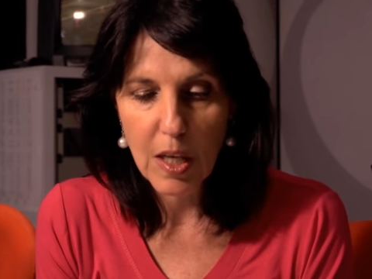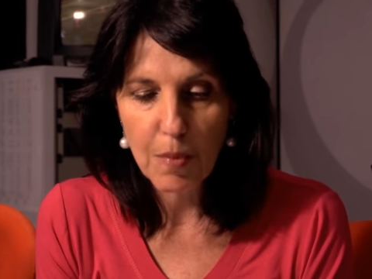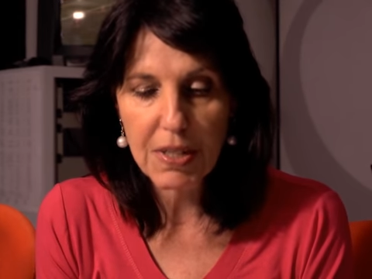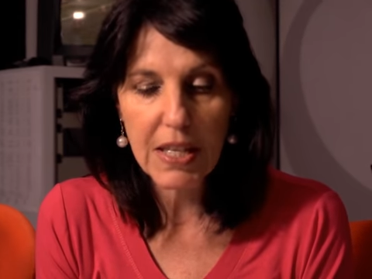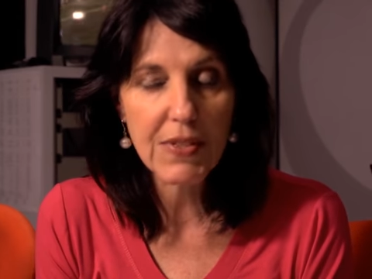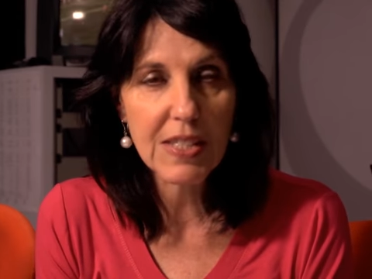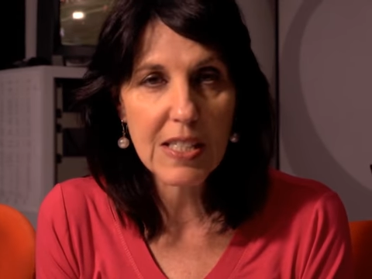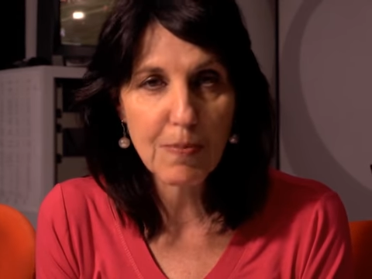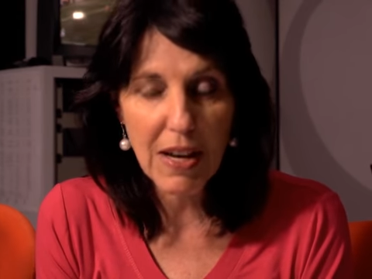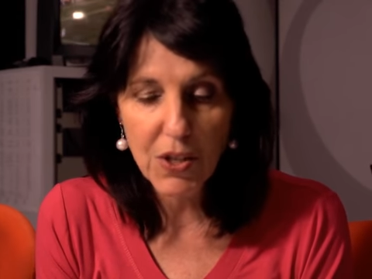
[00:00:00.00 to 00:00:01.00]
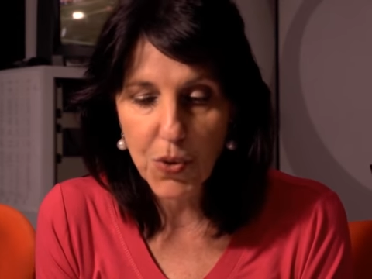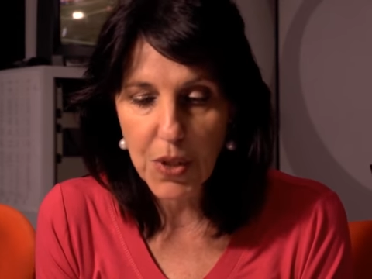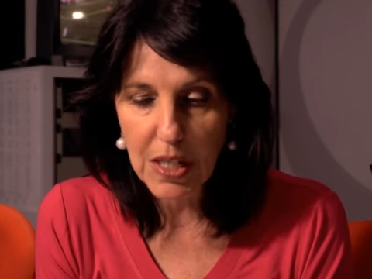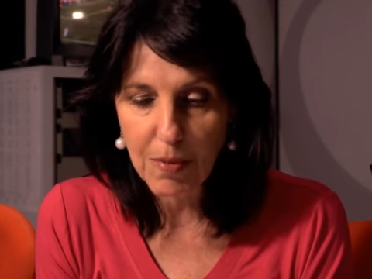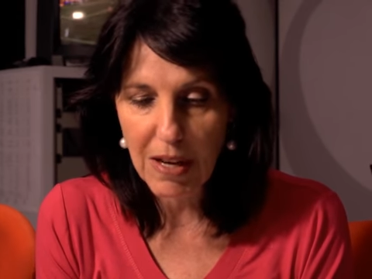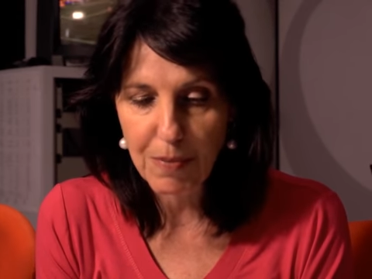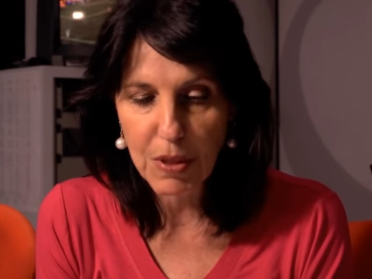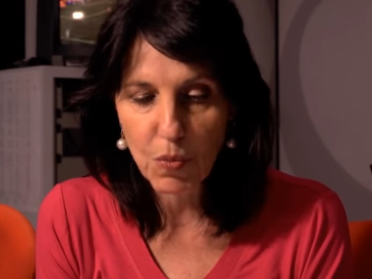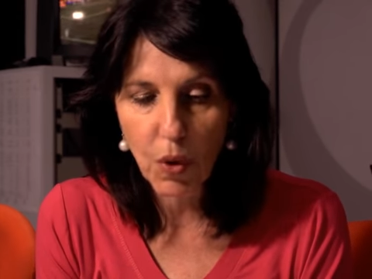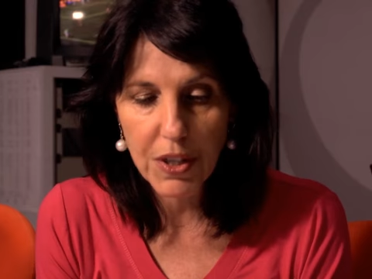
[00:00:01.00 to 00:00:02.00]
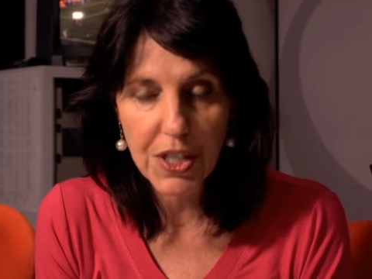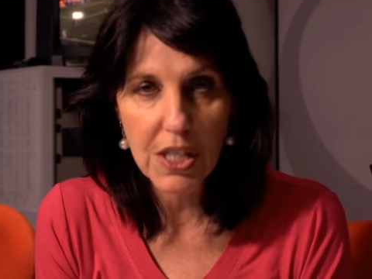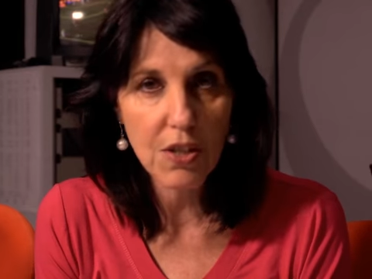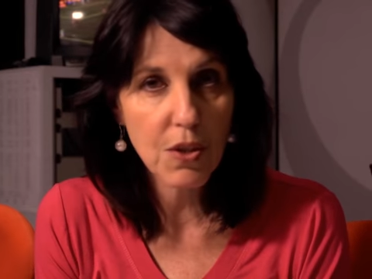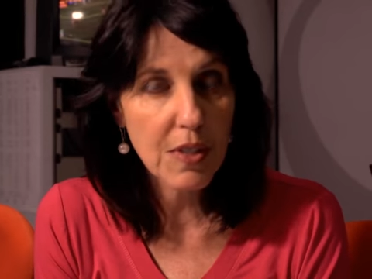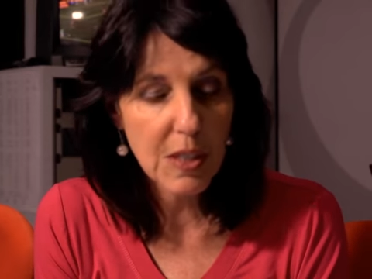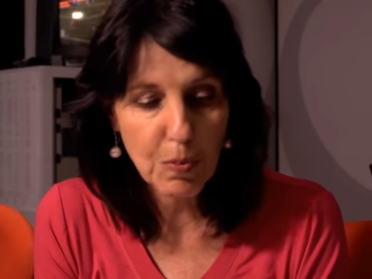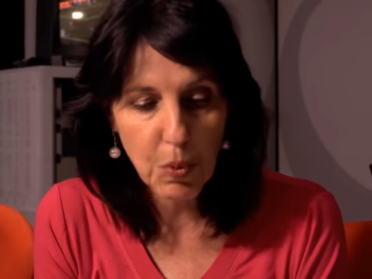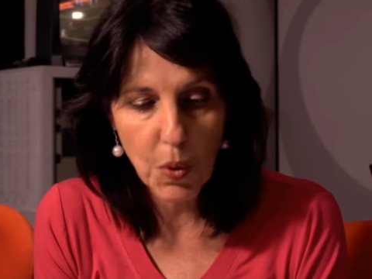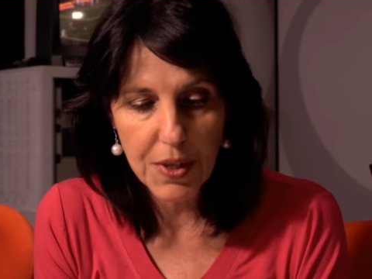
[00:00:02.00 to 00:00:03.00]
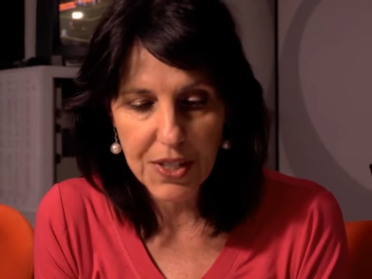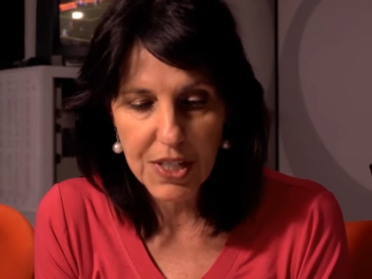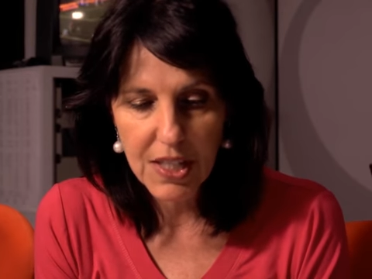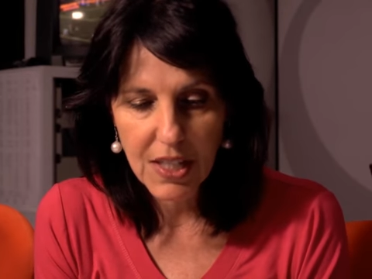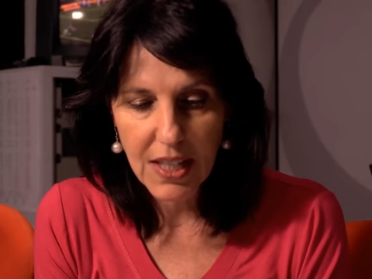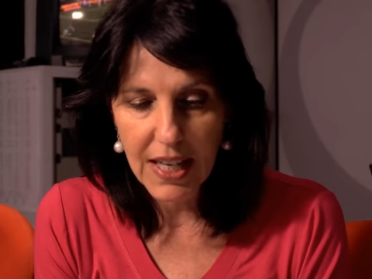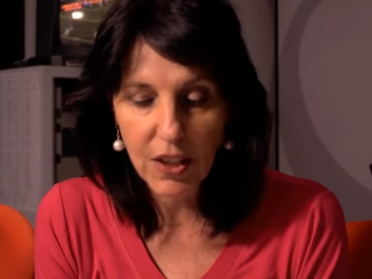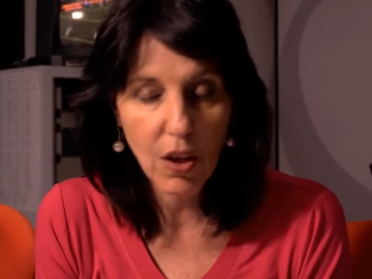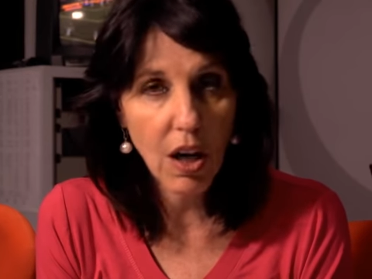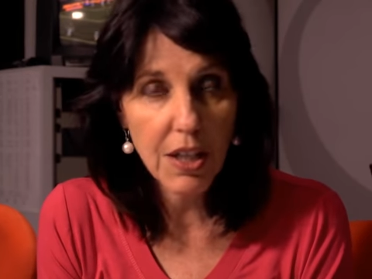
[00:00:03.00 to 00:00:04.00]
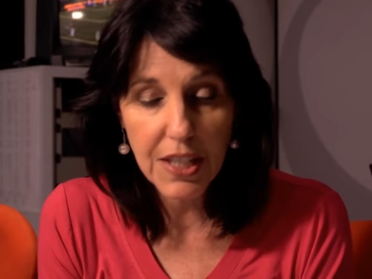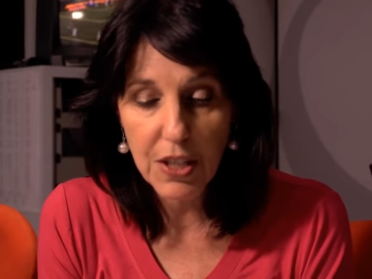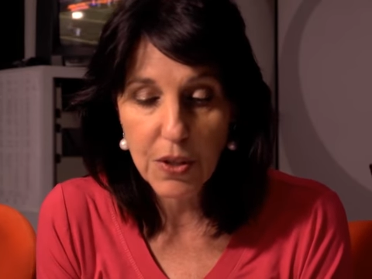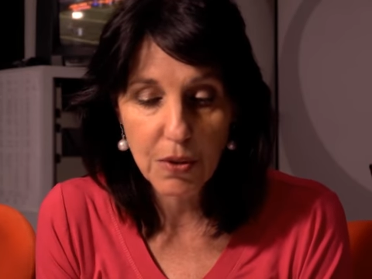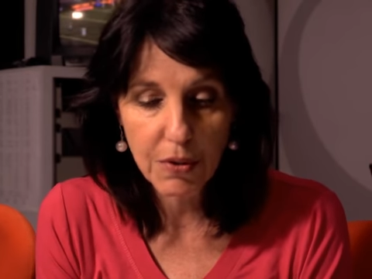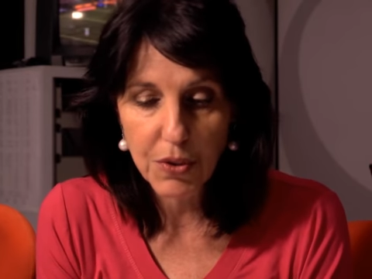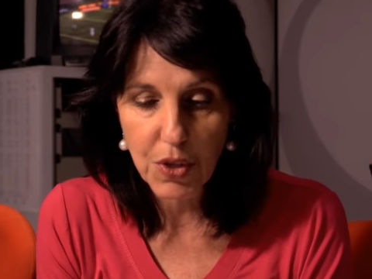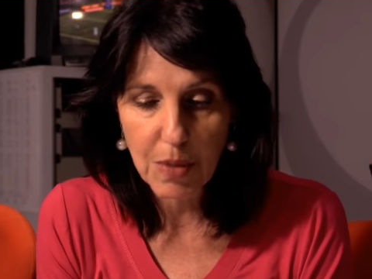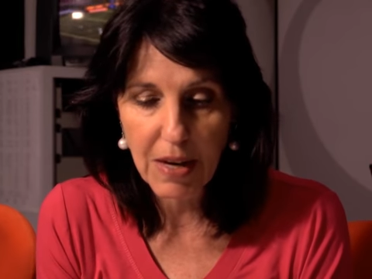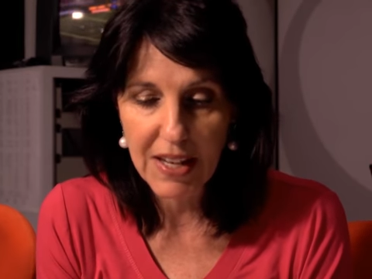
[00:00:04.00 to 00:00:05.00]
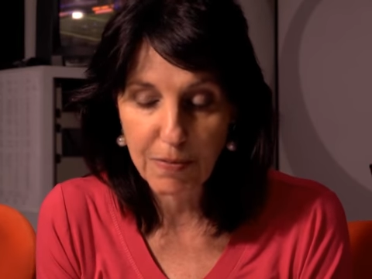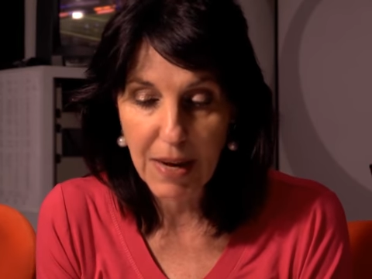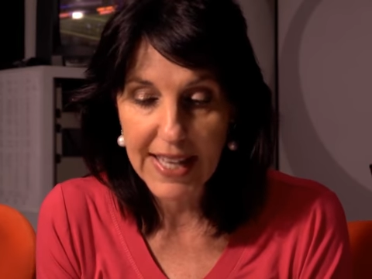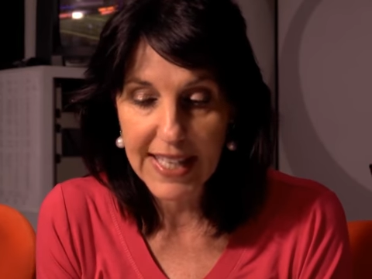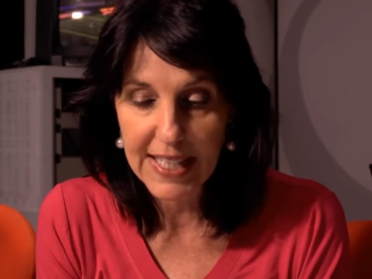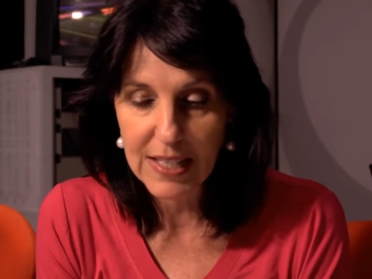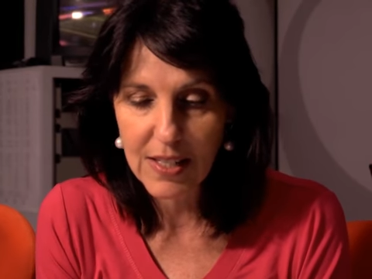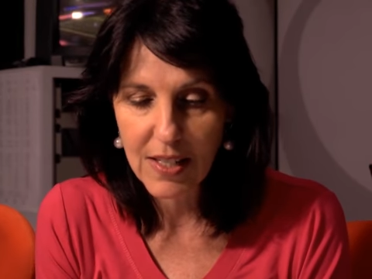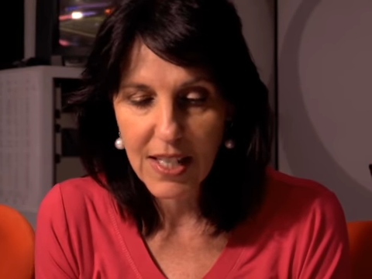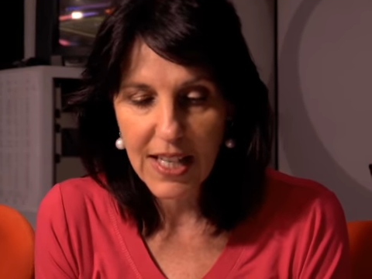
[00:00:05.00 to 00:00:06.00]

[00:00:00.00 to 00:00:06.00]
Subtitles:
But ever since my dream, I've been wanting to explore it. I can't get her or the dream out of my head.